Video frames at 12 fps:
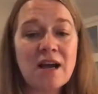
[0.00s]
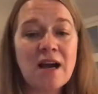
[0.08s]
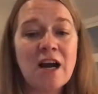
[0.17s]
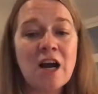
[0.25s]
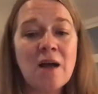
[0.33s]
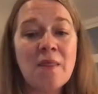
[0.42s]

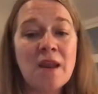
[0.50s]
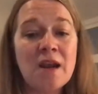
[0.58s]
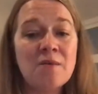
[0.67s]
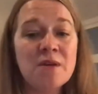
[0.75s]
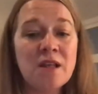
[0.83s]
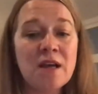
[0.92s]
And then I
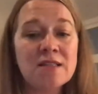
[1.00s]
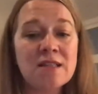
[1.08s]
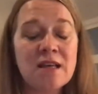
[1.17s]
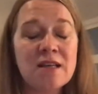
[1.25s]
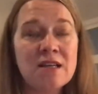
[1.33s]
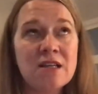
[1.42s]
realized
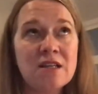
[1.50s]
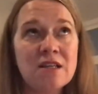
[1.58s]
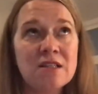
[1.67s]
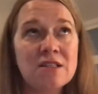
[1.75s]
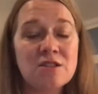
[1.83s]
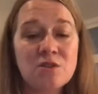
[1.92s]
that
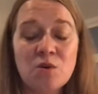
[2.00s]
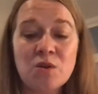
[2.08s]
it's so